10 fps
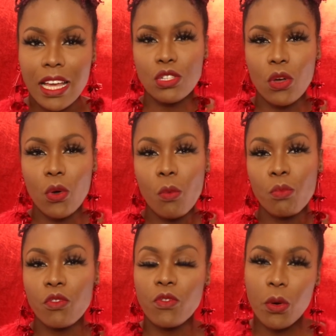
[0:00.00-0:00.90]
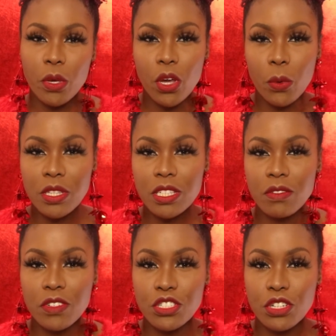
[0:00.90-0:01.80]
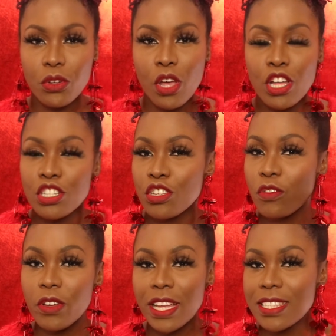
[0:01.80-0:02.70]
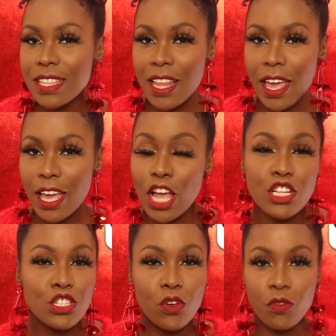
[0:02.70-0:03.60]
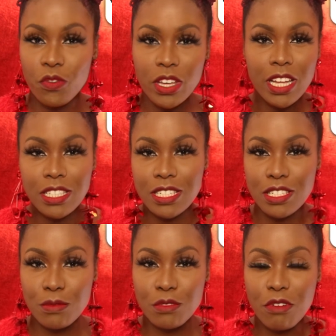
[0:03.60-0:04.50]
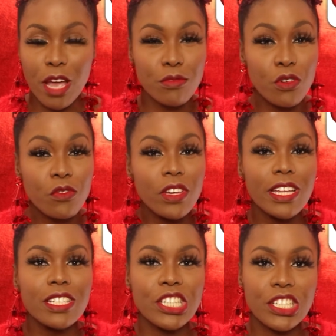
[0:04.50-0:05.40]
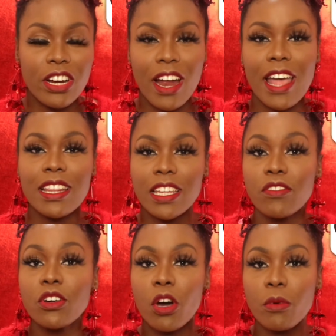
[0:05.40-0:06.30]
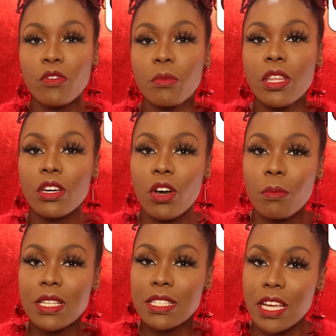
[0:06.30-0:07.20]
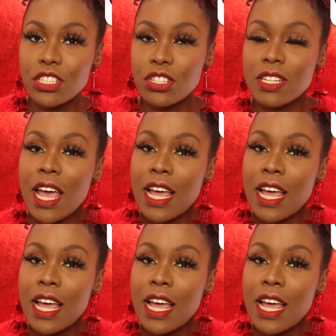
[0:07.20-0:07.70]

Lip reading: So before we go into the video, don't forget to like, don't forget to subscribe, don't forget to share, and leave a comment for me in the comment section